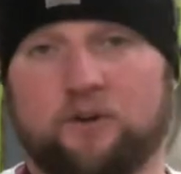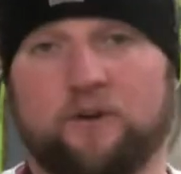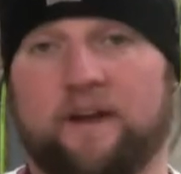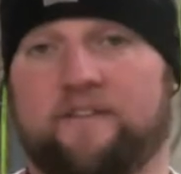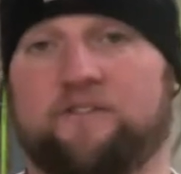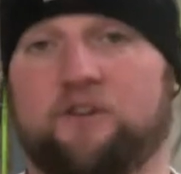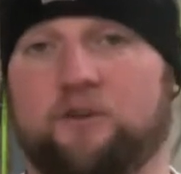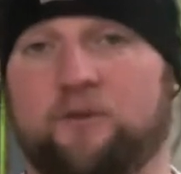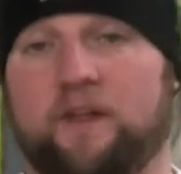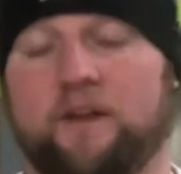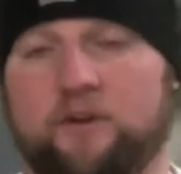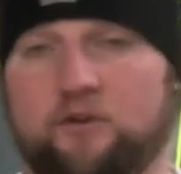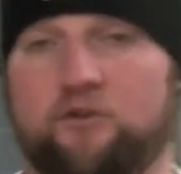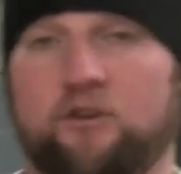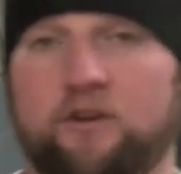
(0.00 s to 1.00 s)
have to do
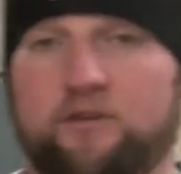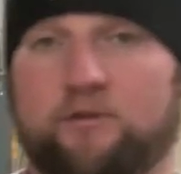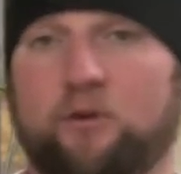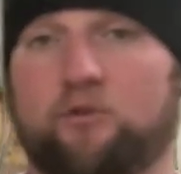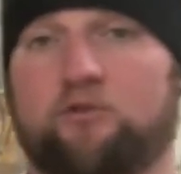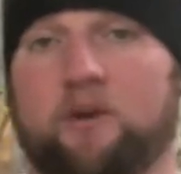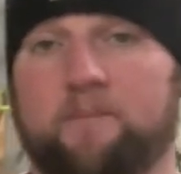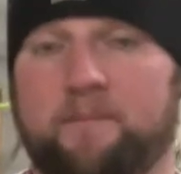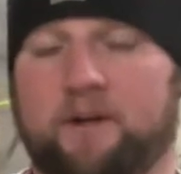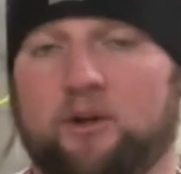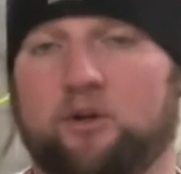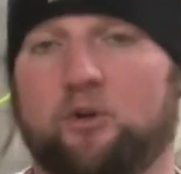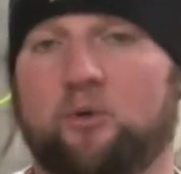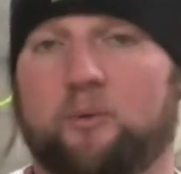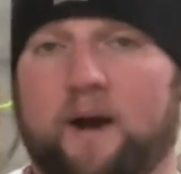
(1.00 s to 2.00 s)
that. Usually you throw something in a
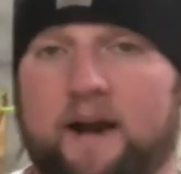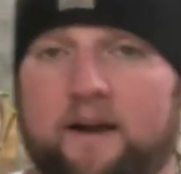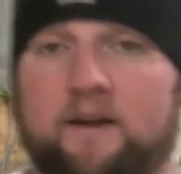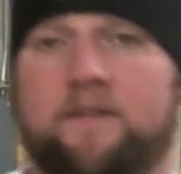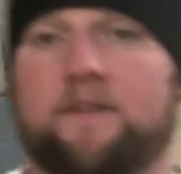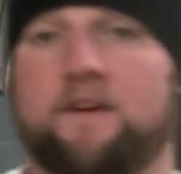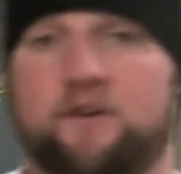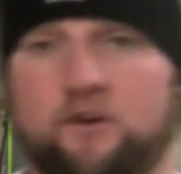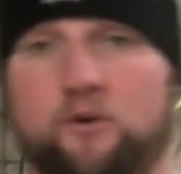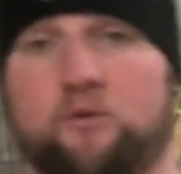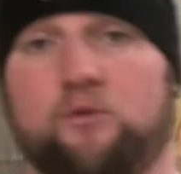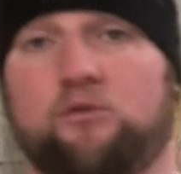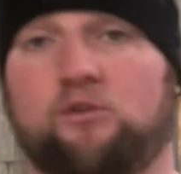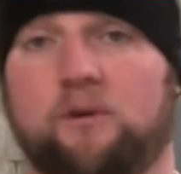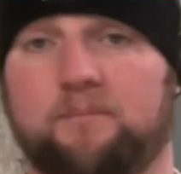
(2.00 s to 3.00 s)
glue rack and then you go do
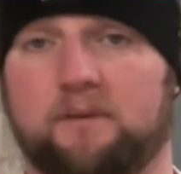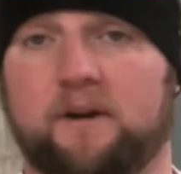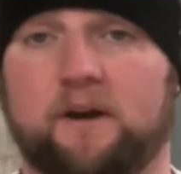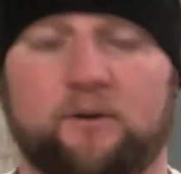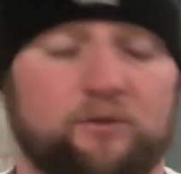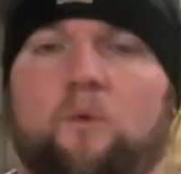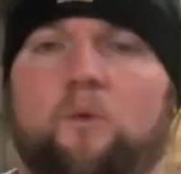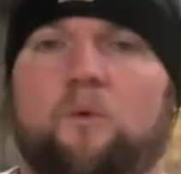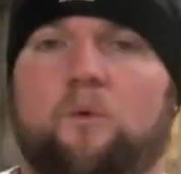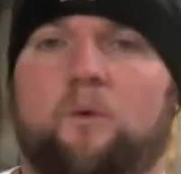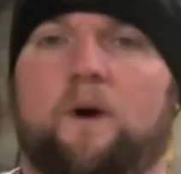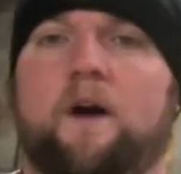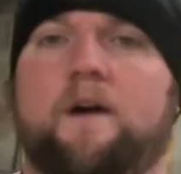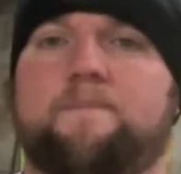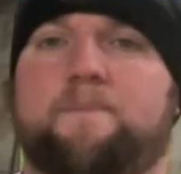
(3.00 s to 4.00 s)
something else.
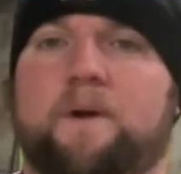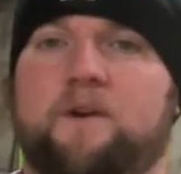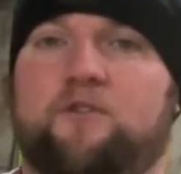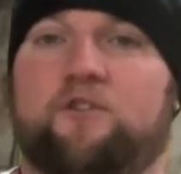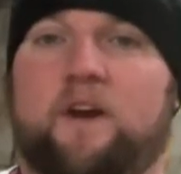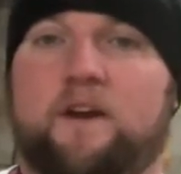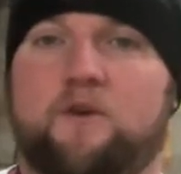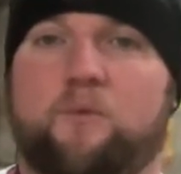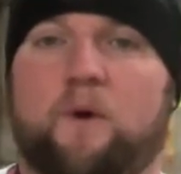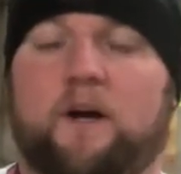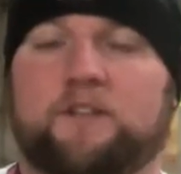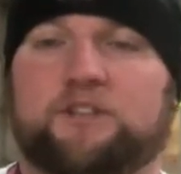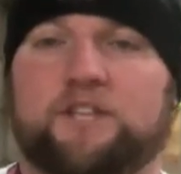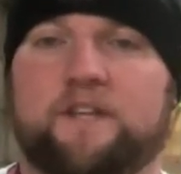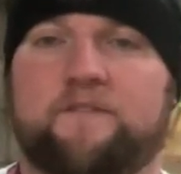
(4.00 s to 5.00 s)
Well, I appreciate you
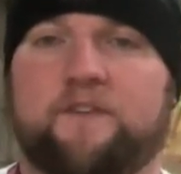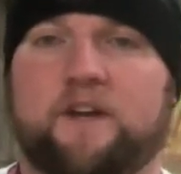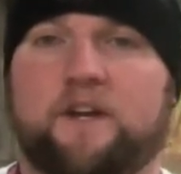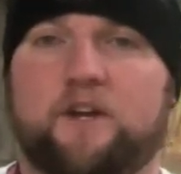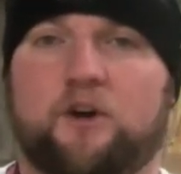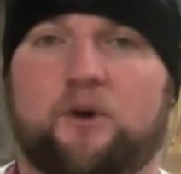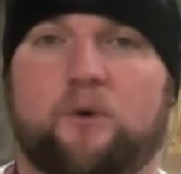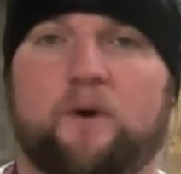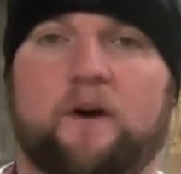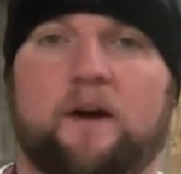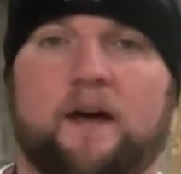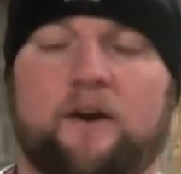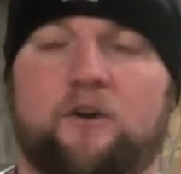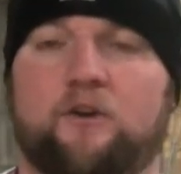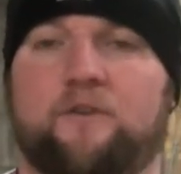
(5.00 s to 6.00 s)
watching the video.
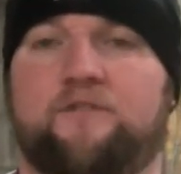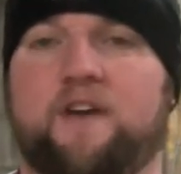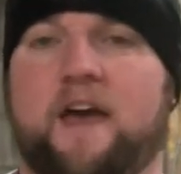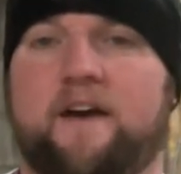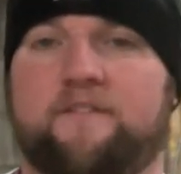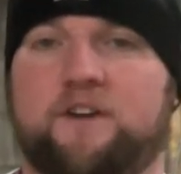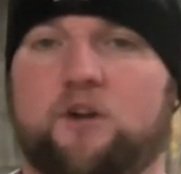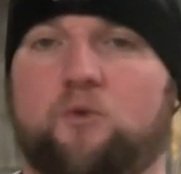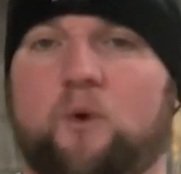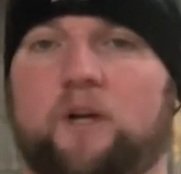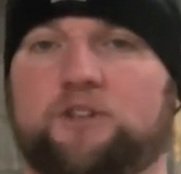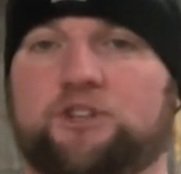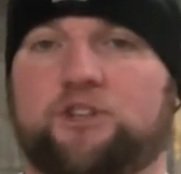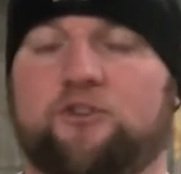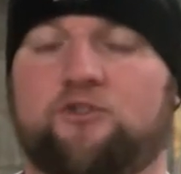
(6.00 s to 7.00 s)
I don't know if you have any
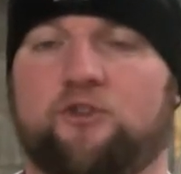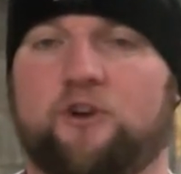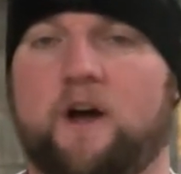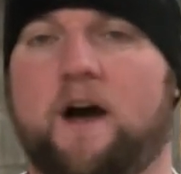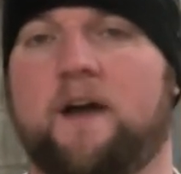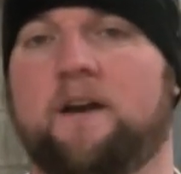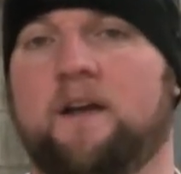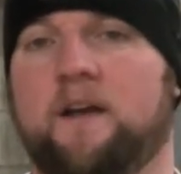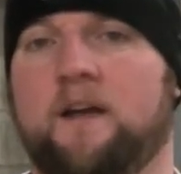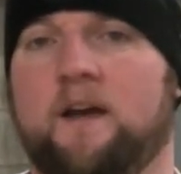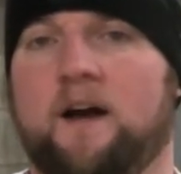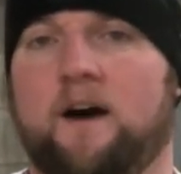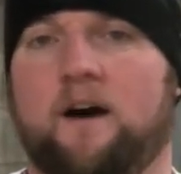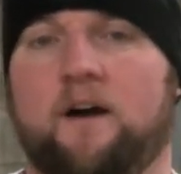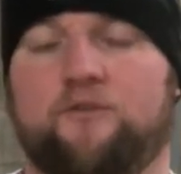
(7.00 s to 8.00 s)
questions or not.
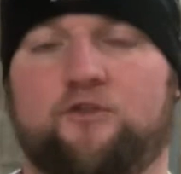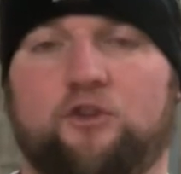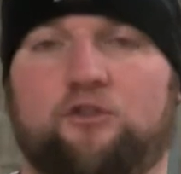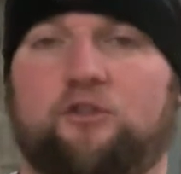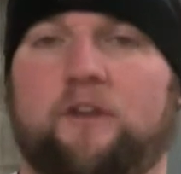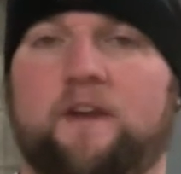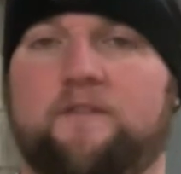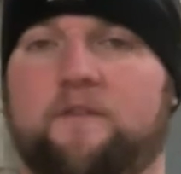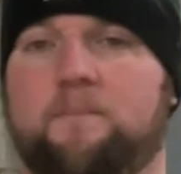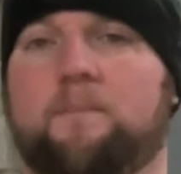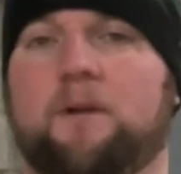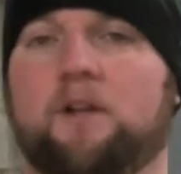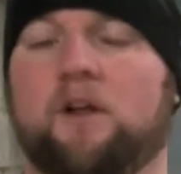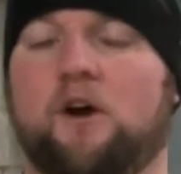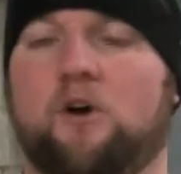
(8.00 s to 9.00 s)
Just leave them
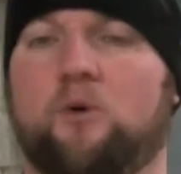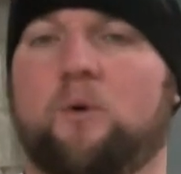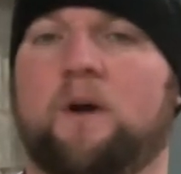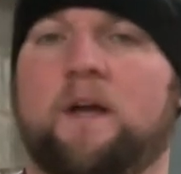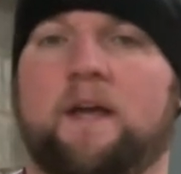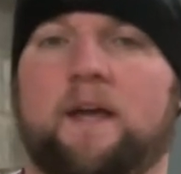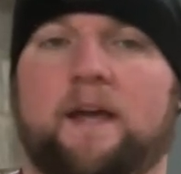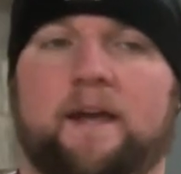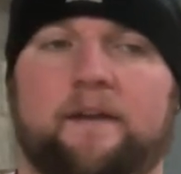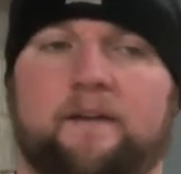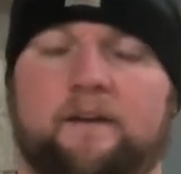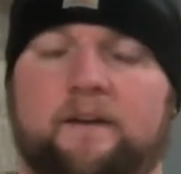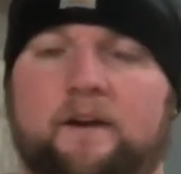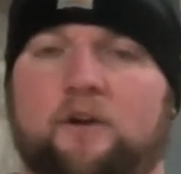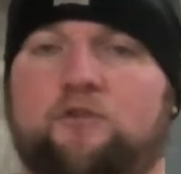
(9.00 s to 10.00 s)
below
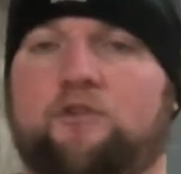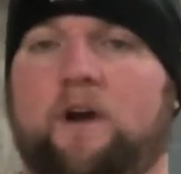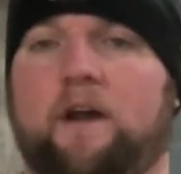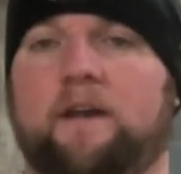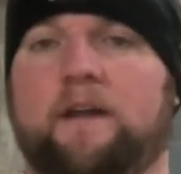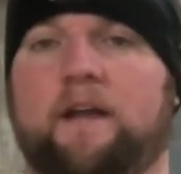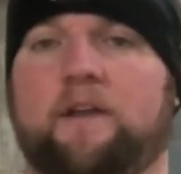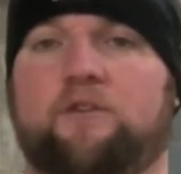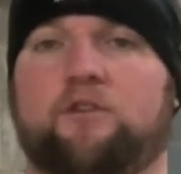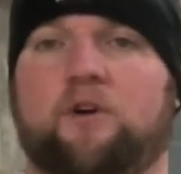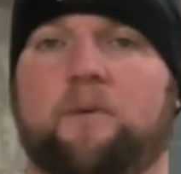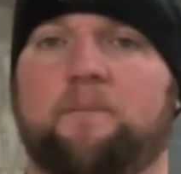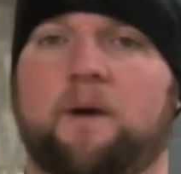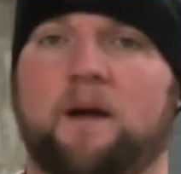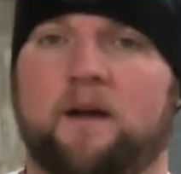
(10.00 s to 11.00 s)
and I'll try and answer
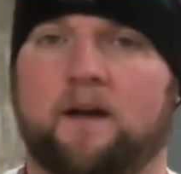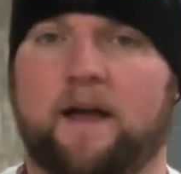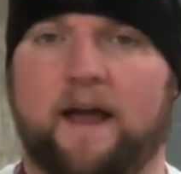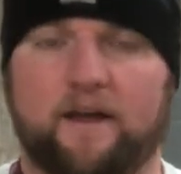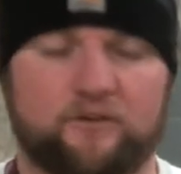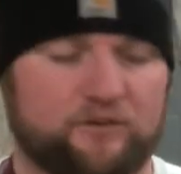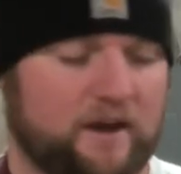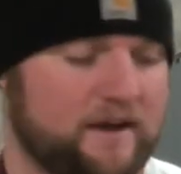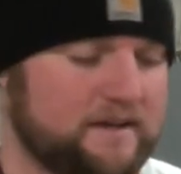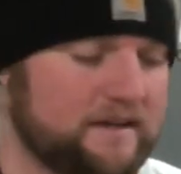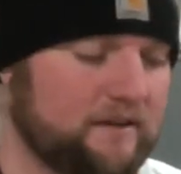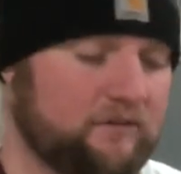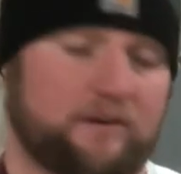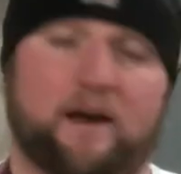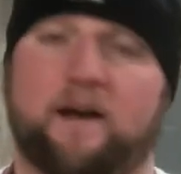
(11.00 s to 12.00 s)
them as I
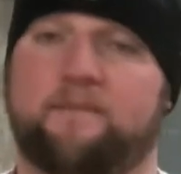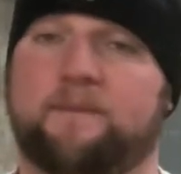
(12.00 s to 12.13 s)
get time.